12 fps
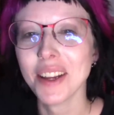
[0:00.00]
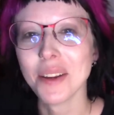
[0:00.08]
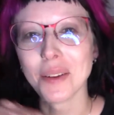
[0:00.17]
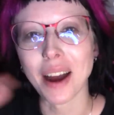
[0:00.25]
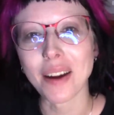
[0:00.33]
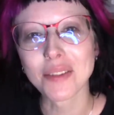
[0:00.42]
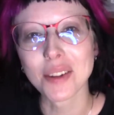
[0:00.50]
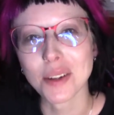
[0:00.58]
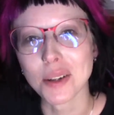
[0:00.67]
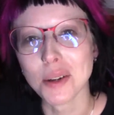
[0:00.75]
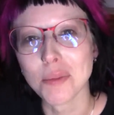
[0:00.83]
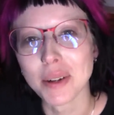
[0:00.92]
You have to
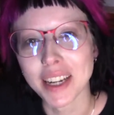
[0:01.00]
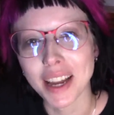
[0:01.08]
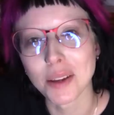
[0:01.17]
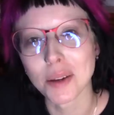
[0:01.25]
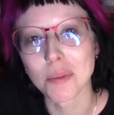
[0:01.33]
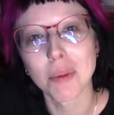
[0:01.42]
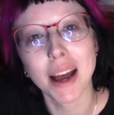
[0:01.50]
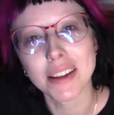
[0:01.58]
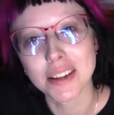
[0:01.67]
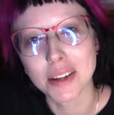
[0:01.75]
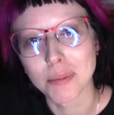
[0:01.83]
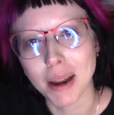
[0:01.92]
lubricate your
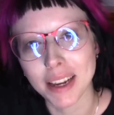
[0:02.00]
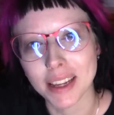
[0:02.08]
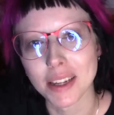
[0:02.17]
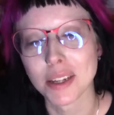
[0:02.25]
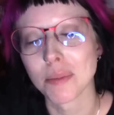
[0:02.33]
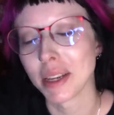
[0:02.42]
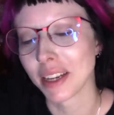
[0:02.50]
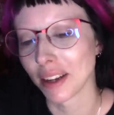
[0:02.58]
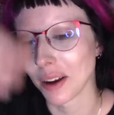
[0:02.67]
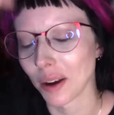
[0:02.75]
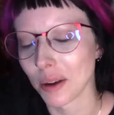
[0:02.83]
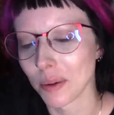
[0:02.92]
passage back into being
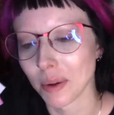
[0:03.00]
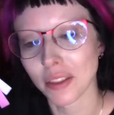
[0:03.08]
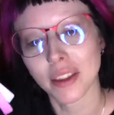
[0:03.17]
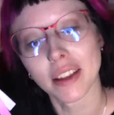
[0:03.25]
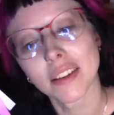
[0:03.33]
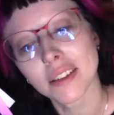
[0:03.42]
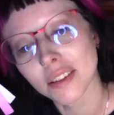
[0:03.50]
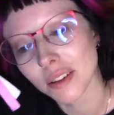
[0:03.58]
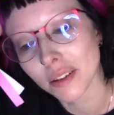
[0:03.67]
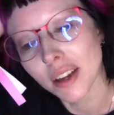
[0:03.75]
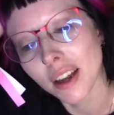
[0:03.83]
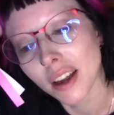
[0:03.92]
home, I think.
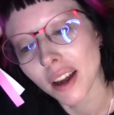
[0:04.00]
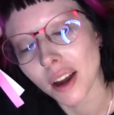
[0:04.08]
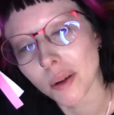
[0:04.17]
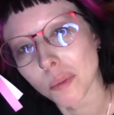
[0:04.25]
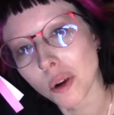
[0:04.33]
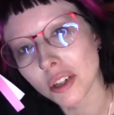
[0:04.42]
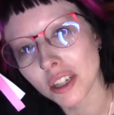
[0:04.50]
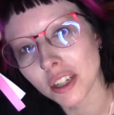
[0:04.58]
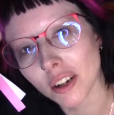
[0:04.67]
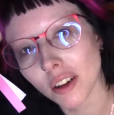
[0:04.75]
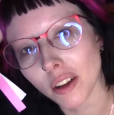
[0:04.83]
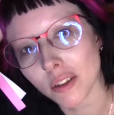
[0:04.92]
So I'm
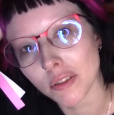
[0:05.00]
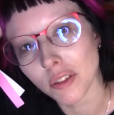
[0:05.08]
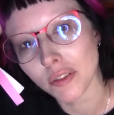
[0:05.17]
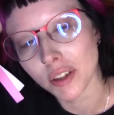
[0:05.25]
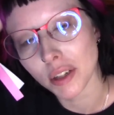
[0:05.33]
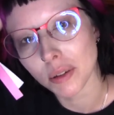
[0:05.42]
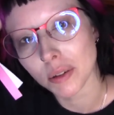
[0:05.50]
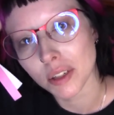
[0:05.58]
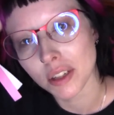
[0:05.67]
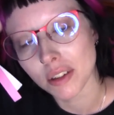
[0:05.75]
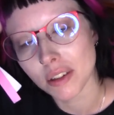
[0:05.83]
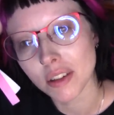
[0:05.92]
watching Cloverfield
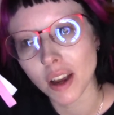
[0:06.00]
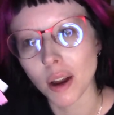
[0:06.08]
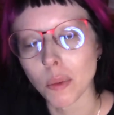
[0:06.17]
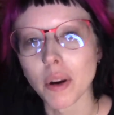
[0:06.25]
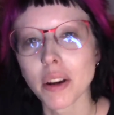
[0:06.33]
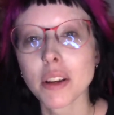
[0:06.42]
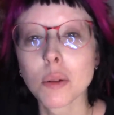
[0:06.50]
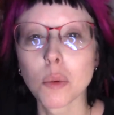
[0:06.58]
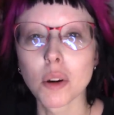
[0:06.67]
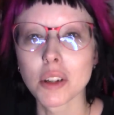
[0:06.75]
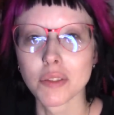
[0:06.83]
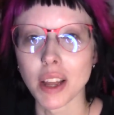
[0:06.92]
because I wanted to
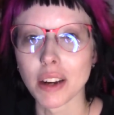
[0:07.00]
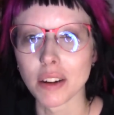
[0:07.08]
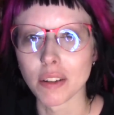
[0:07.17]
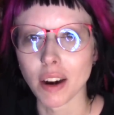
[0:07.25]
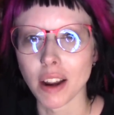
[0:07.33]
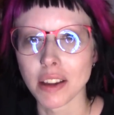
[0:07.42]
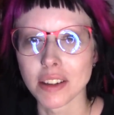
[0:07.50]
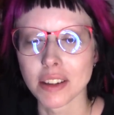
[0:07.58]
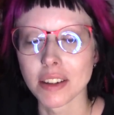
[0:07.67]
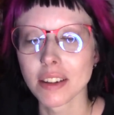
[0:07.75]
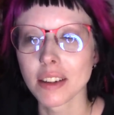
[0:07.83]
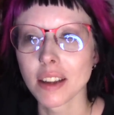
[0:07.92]
watch Event
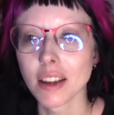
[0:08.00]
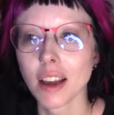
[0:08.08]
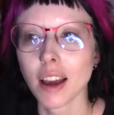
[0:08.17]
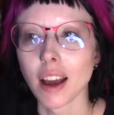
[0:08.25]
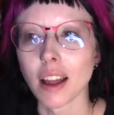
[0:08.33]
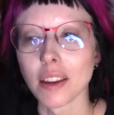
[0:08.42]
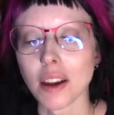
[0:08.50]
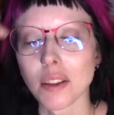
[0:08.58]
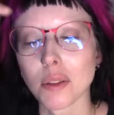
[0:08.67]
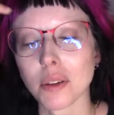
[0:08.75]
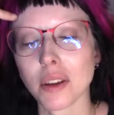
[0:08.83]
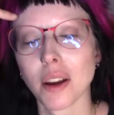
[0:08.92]
Horizon. And I
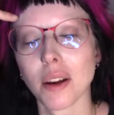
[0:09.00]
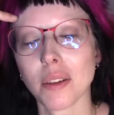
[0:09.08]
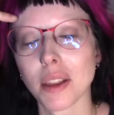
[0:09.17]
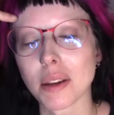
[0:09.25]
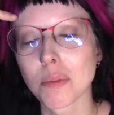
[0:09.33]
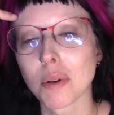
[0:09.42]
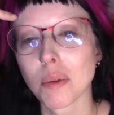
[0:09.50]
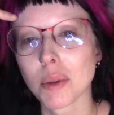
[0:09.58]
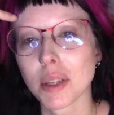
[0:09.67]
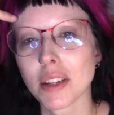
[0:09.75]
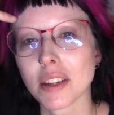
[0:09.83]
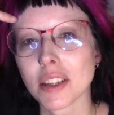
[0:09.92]
thought, no, that's probably
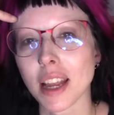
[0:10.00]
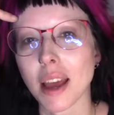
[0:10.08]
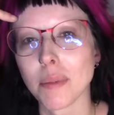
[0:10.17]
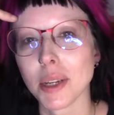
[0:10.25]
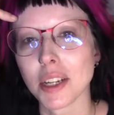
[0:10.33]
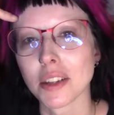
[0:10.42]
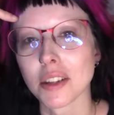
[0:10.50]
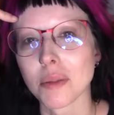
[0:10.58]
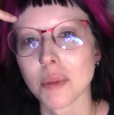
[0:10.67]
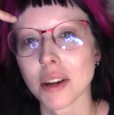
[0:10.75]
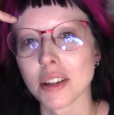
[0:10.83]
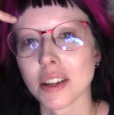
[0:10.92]
going to scare me just as
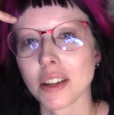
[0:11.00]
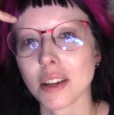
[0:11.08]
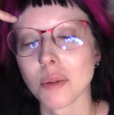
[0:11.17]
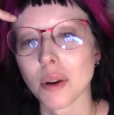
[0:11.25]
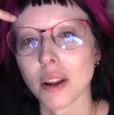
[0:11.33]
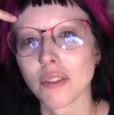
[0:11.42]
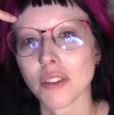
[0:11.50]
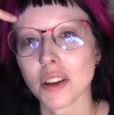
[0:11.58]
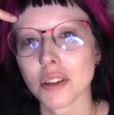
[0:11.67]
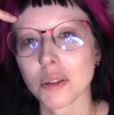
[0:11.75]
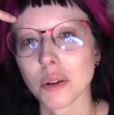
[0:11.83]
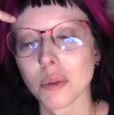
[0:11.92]
much as it did when I
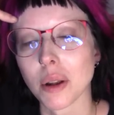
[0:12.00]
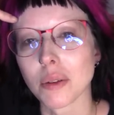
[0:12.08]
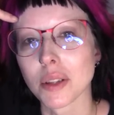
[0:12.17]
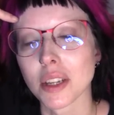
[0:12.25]
first saw it when I was